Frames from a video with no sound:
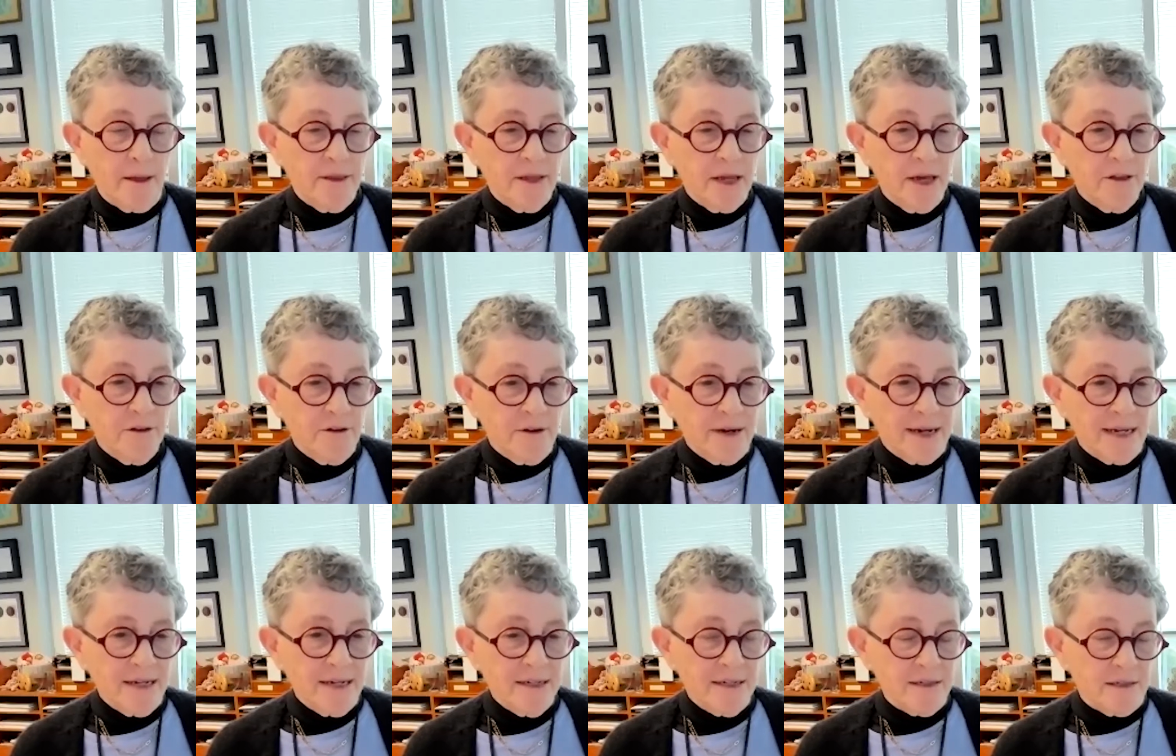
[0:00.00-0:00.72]
the other
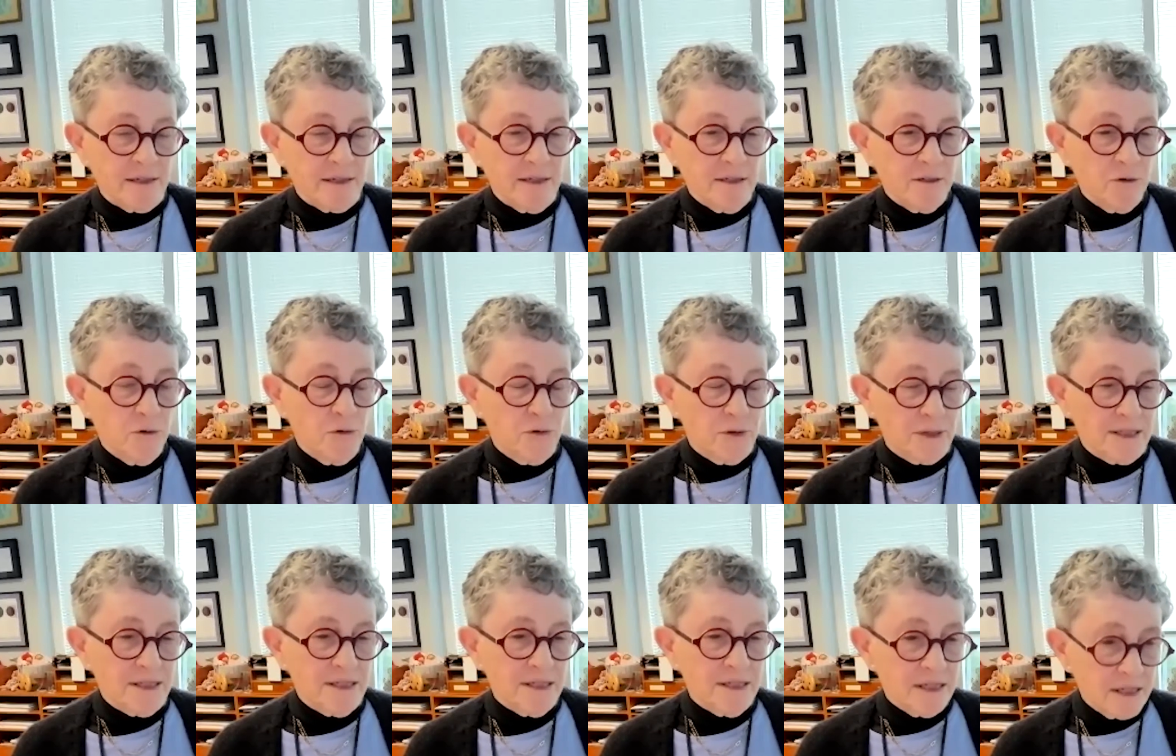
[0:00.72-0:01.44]
hand, in
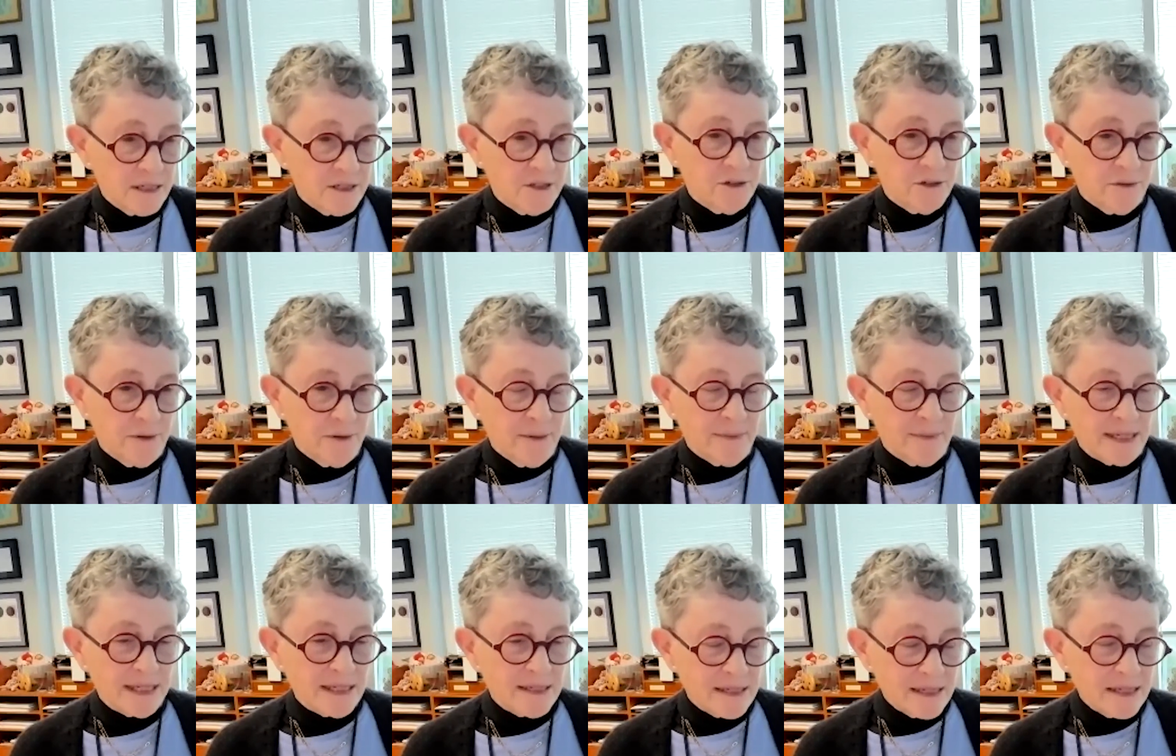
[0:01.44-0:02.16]
cord tissue
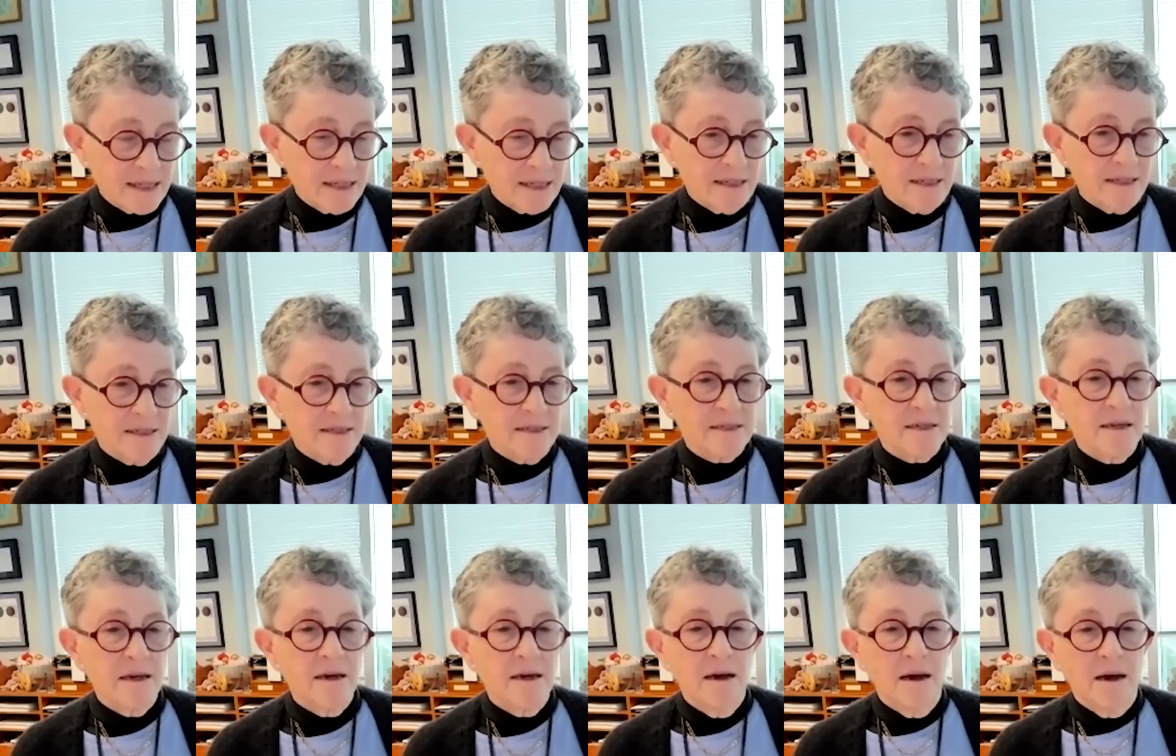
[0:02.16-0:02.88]
MSCs,